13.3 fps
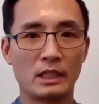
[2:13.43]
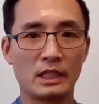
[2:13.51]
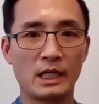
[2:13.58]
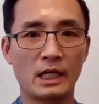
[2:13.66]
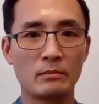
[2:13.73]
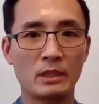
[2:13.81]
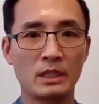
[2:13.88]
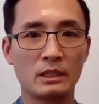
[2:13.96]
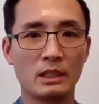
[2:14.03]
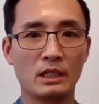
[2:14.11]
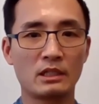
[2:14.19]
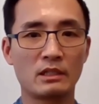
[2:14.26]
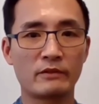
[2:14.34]
They came
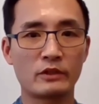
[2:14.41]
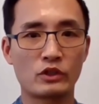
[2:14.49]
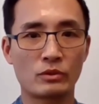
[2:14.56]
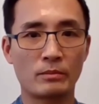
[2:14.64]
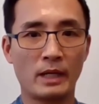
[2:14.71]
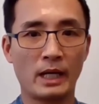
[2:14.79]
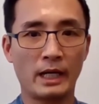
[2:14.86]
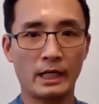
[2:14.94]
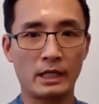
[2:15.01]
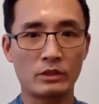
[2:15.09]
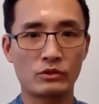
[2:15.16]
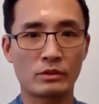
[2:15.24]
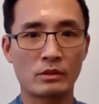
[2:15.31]
in individual
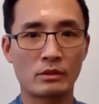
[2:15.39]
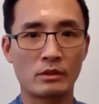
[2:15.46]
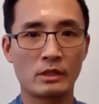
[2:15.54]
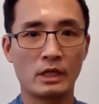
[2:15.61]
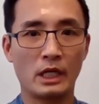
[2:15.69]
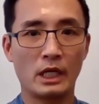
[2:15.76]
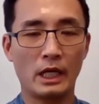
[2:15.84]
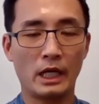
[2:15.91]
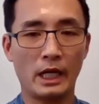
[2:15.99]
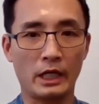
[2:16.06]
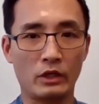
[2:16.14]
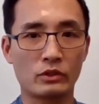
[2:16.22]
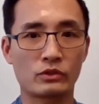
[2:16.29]
package.
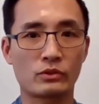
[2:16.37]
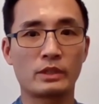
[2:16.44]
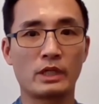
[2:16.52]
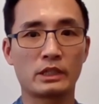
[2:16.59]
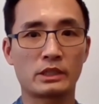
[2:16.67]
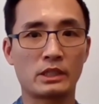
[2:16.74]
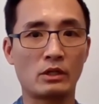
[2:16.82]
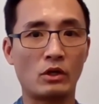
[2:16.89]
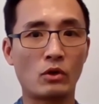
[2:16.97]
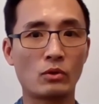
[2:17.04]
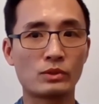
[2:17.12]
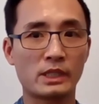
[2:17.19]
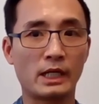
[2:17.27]
And also there's a
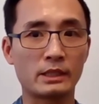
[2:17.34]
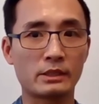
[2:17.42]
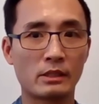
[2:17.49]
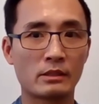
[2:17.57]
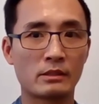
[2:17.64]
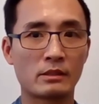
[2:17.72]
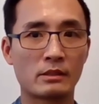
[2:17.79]
whole set.